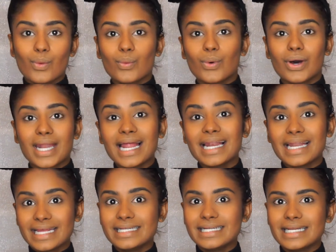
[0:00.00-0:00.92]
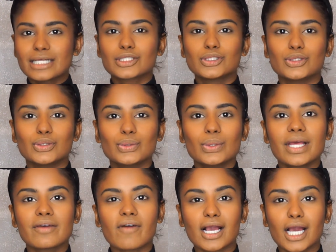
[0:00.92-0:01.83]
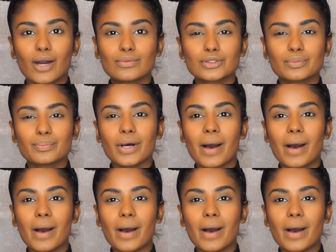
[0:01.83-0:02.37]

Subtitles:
What I lately like to do if I'm going to